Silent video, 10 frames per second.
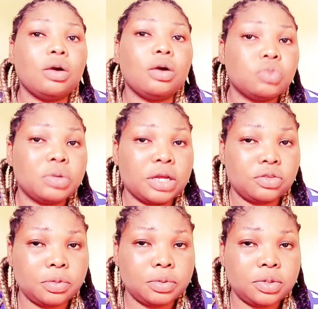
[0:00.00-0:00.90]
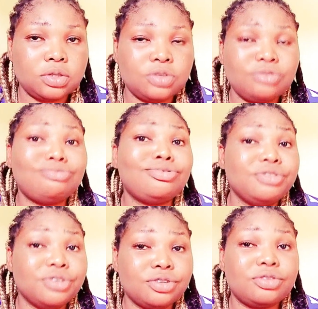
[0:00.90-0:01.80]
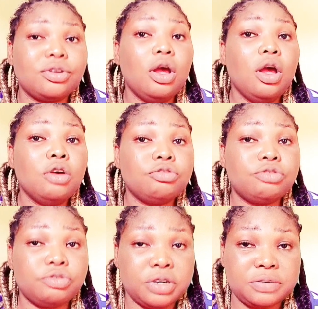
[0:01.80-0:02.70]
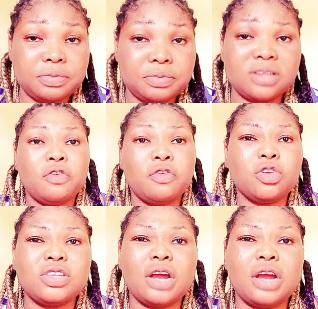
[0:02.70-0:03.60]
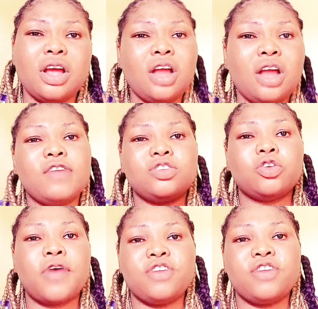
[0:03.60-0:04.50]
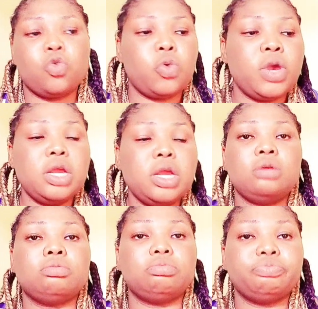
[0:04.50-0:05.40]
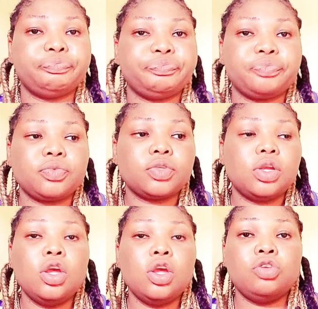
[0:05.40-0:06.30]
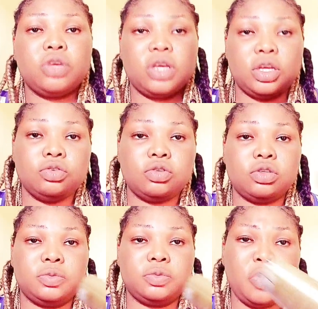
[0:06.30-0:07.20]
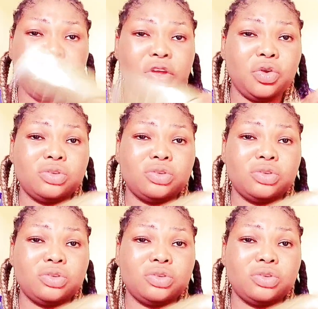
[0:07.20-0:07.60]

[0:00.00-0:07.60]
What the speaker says: that was when I stopped it. Serious stretch marks. For those that are lovers of Hydro Queen, you can use this. But if you're